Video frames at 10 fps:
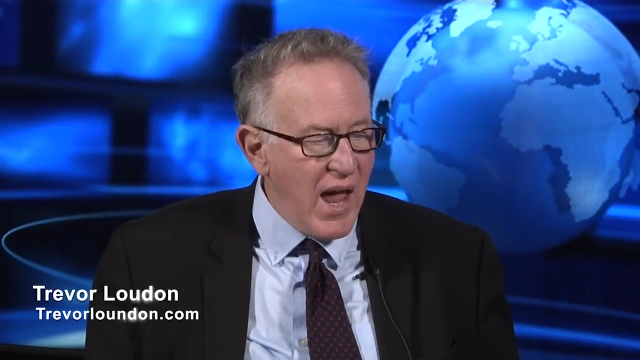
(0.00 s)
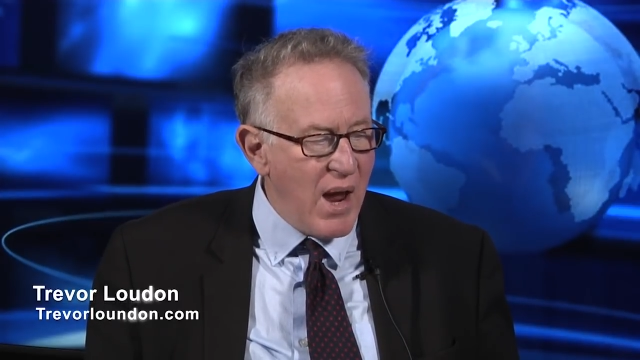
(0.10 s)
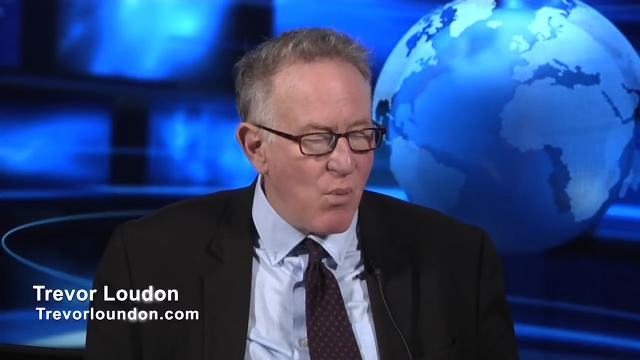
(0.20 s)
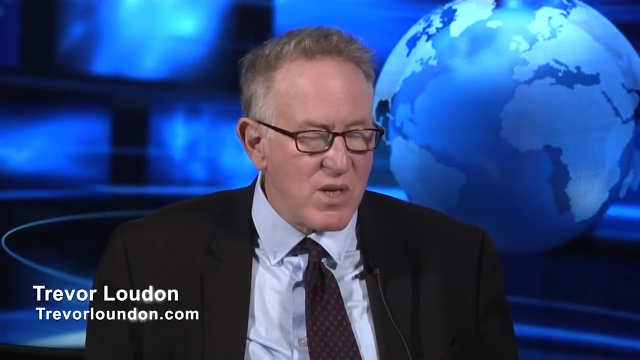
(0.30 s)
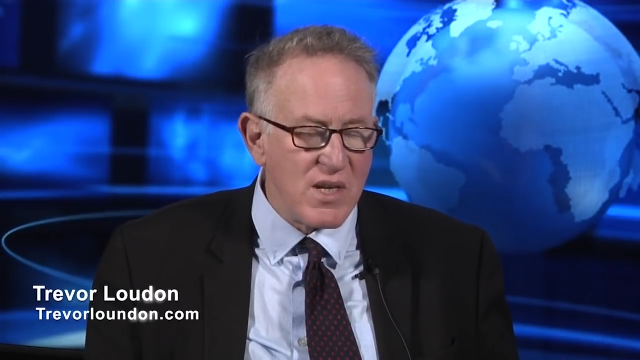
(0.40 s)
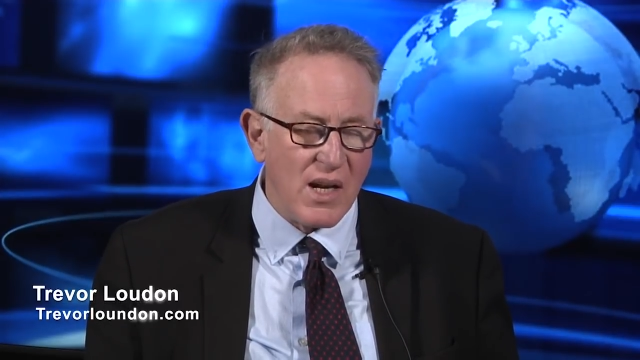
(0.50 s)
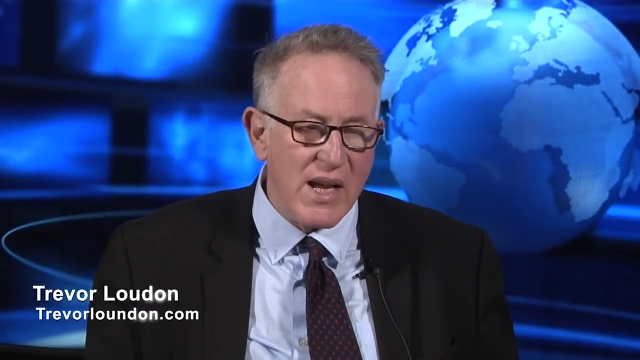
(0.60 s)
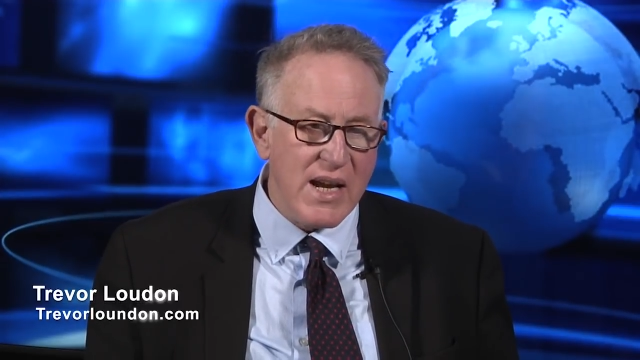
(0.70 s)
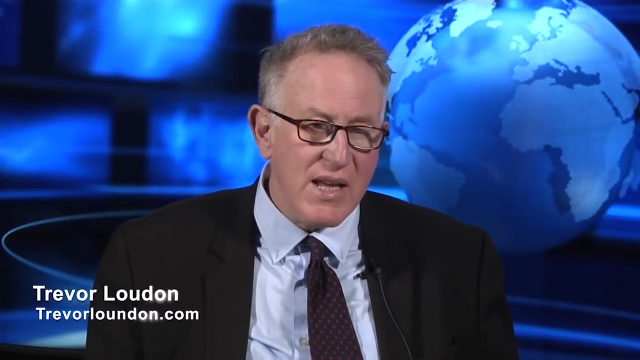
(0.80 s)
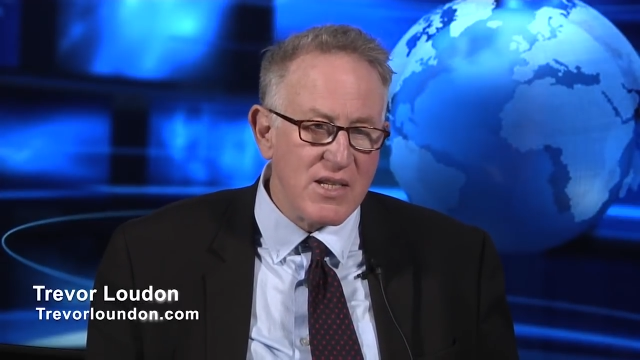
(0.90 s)
and was a
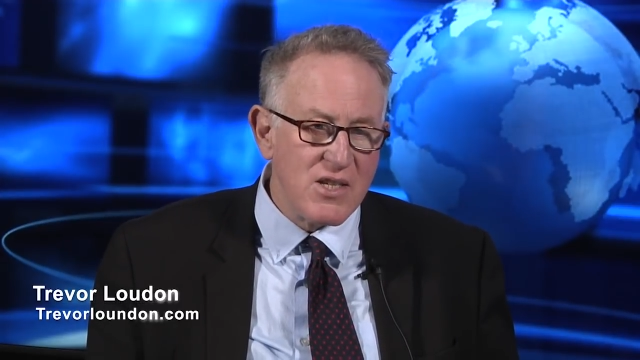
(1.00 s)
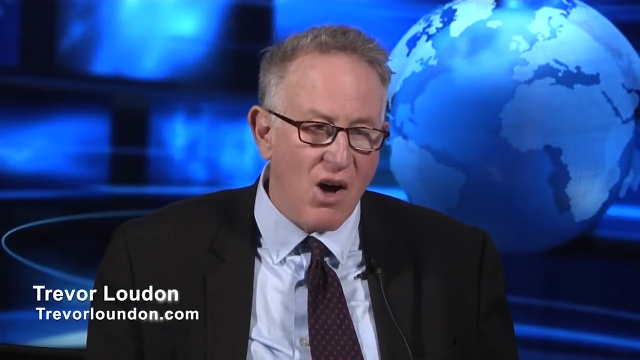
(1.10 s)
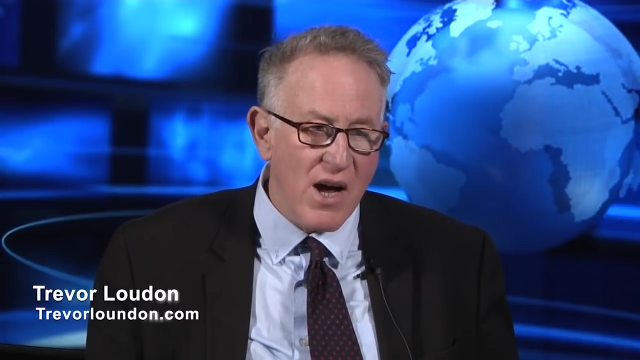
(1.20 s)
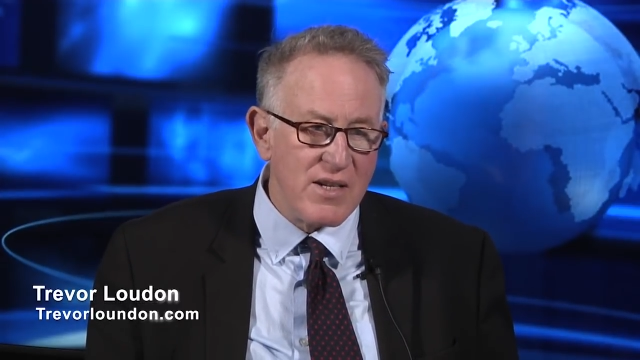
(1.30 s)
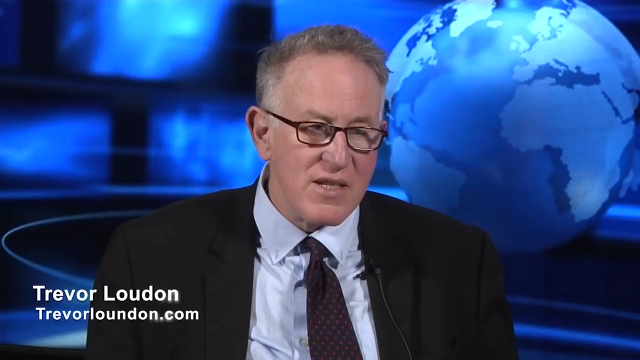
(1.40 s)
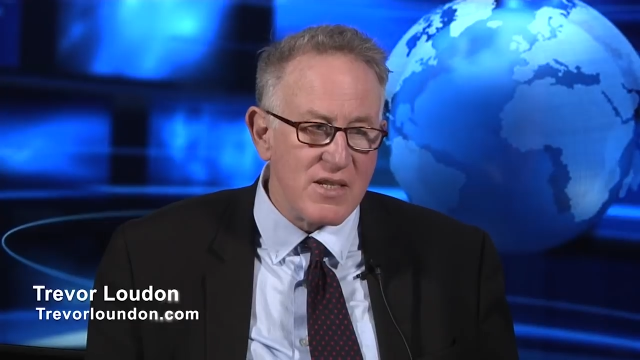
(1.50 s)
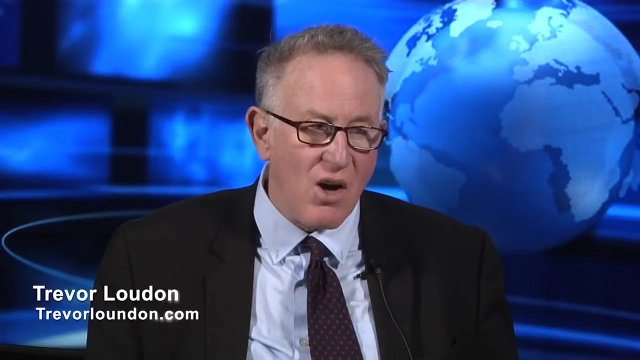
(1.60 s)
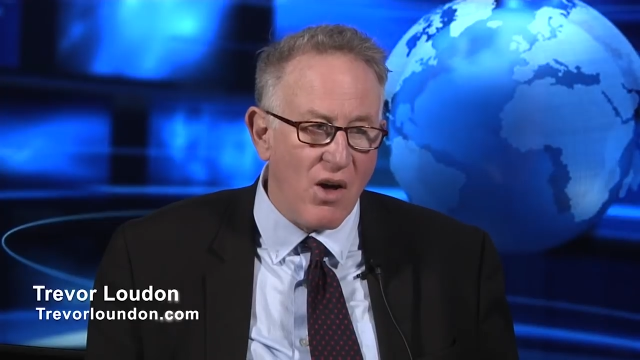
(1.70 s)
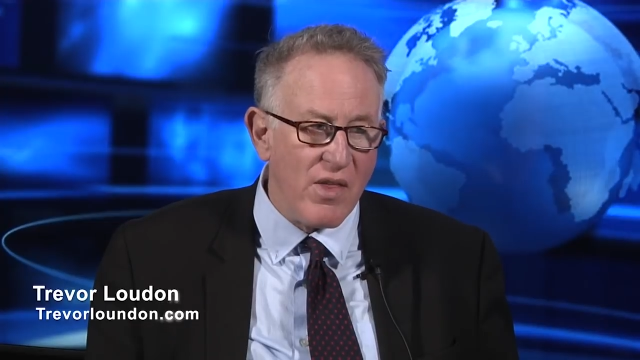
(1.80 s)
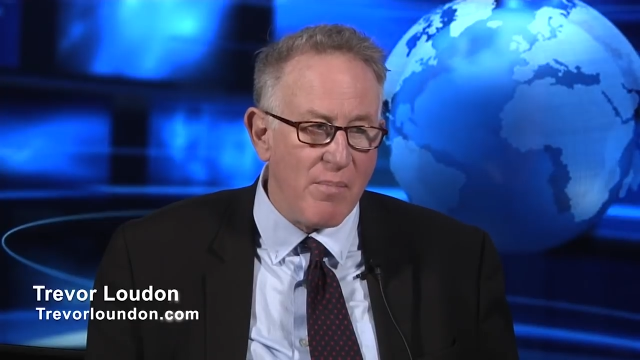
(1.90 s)
leading scientist
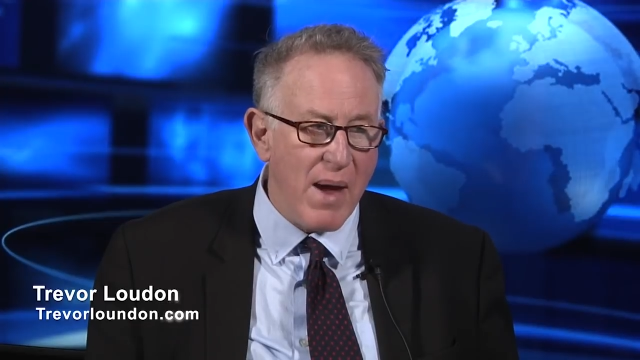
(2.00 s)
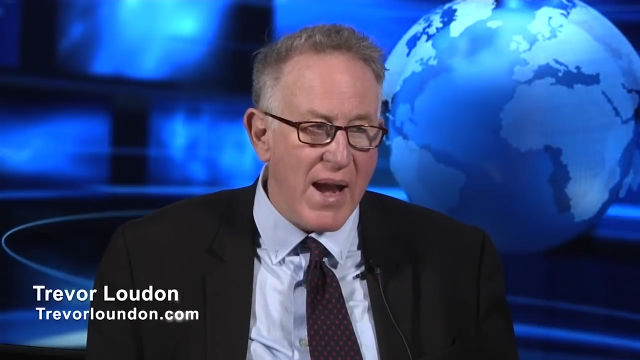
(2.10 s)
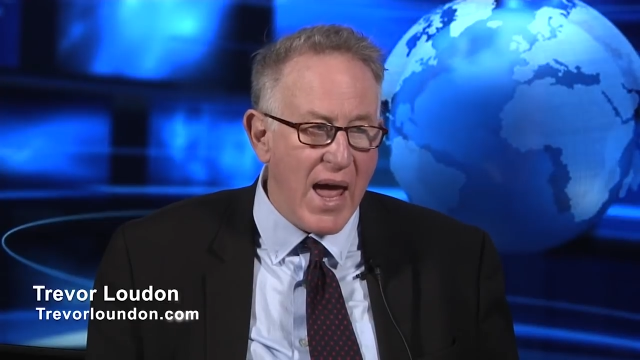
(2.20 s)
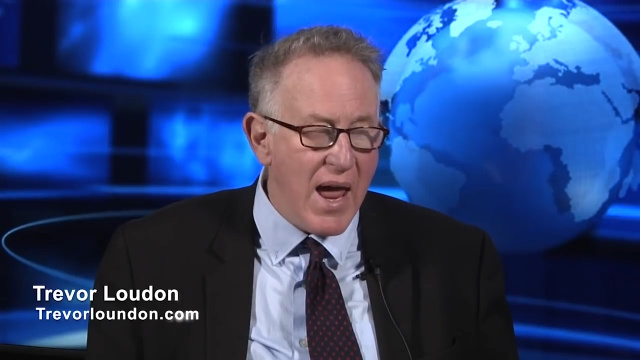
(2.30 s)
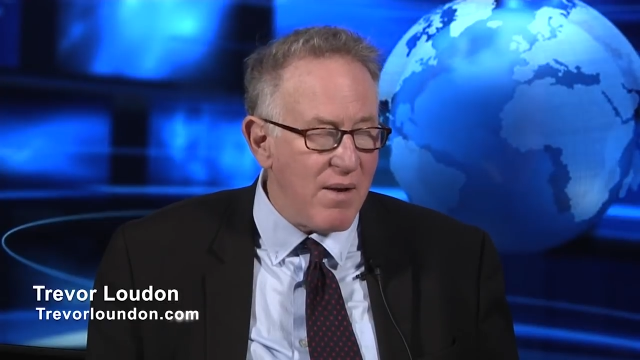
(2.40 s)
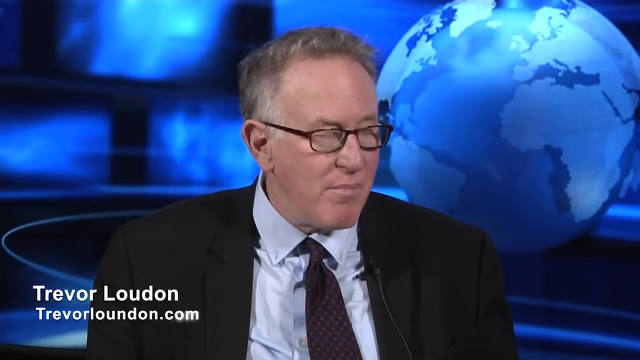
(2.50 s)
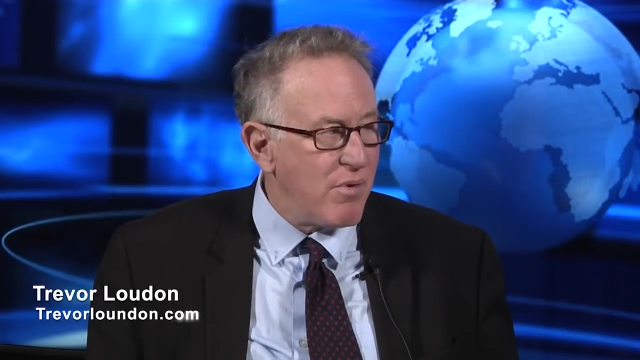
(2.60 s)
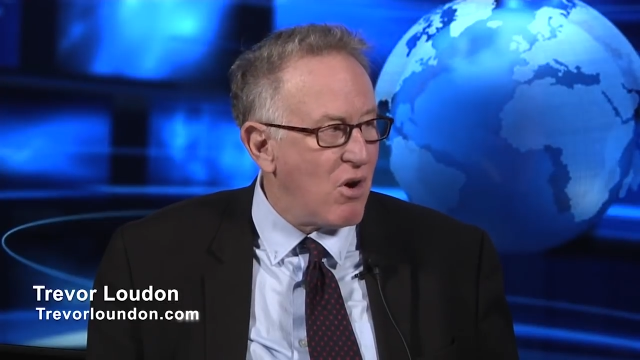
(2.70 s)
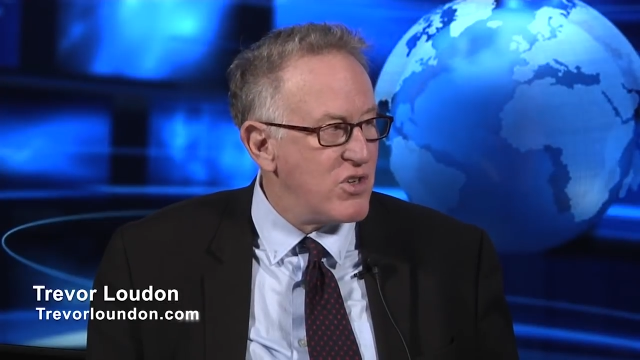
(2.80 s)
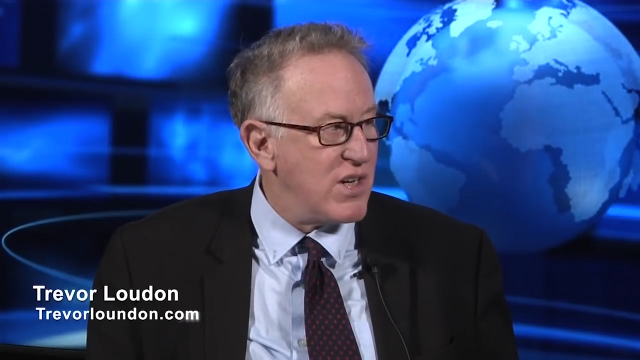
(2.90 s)
on the Manhattan
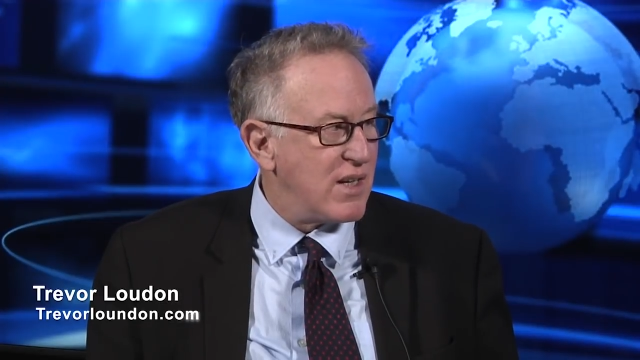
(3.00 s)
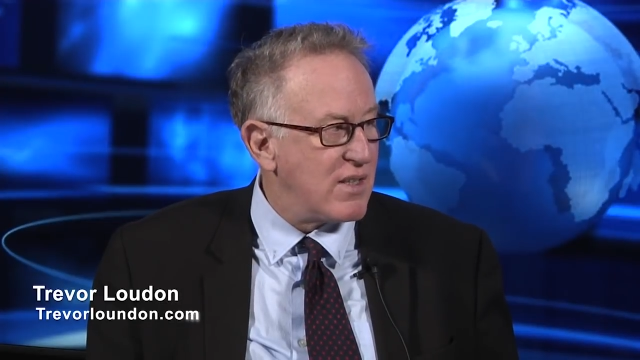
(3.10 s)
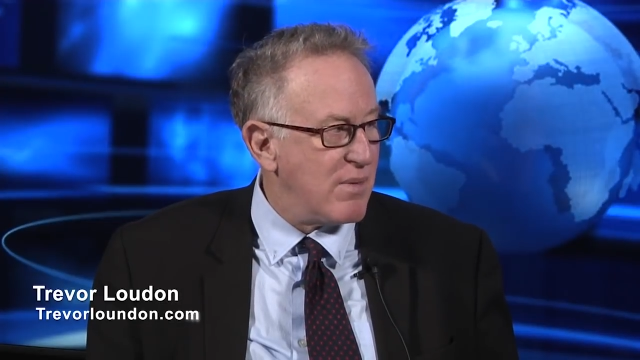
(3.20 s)
Project,